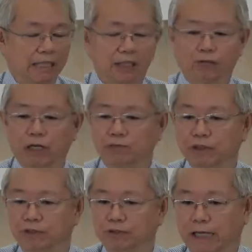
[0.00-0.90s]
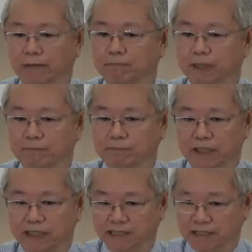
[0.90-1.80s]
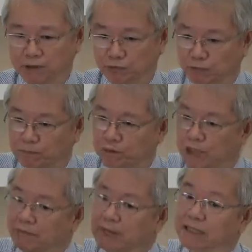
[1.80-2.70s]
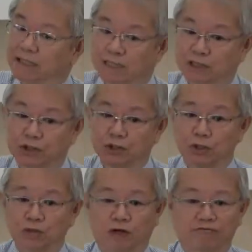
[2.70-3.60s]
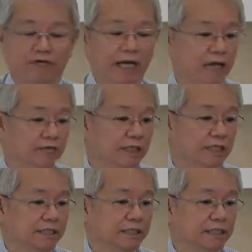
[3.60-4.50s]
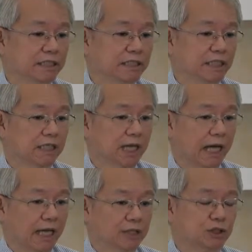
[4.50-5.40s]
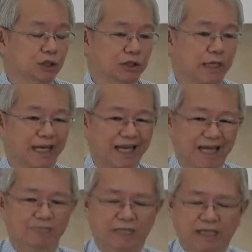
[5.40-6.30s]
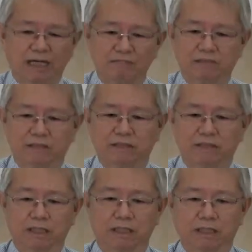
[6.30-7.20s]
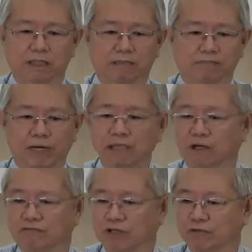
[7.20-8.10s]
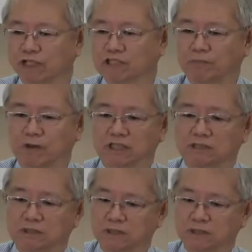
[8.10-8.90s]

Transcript: the way we do it at PP is we put them under the zone of our elders, and so it becomes part of the respons